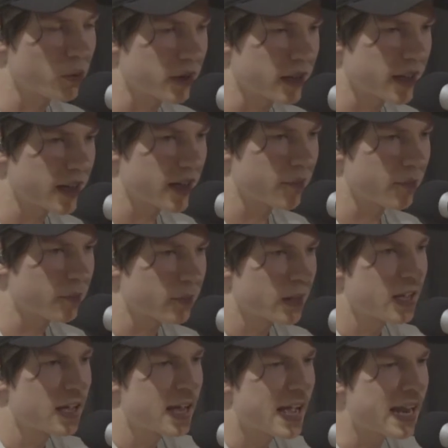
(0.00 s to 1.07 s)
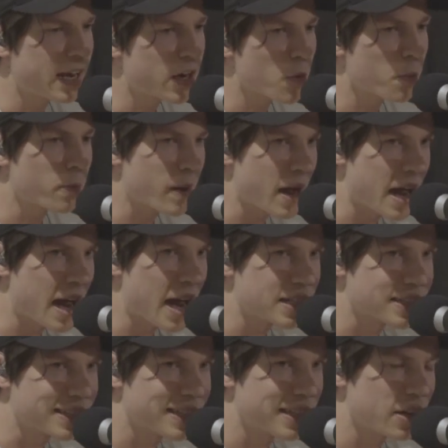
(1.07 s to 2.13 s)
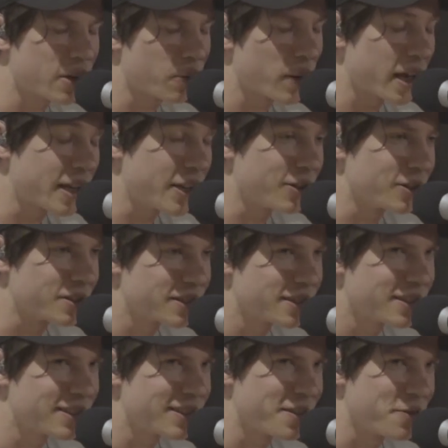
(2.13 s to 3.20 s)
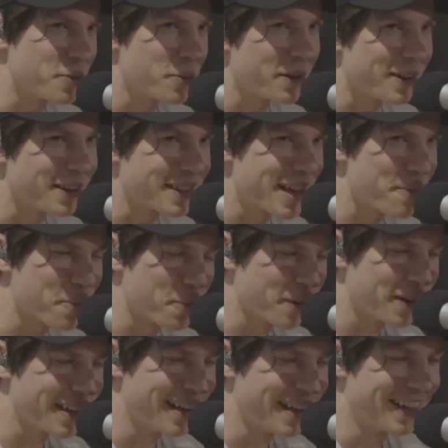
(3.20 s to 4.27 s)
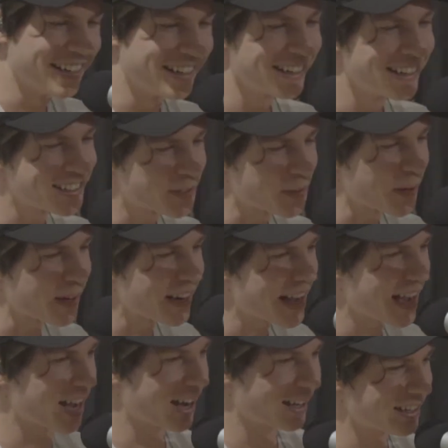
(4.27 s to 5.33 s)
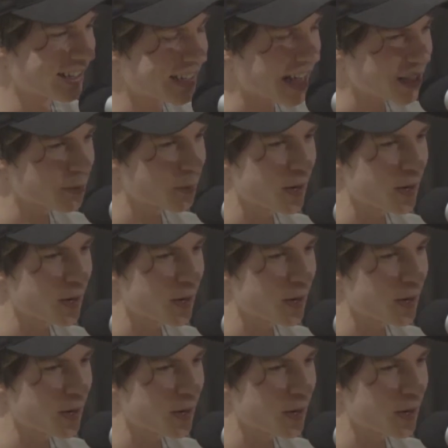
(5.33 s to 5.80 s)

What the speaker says: them, and it opened my eyes, or my ears, if you will, at that point, to where that's where I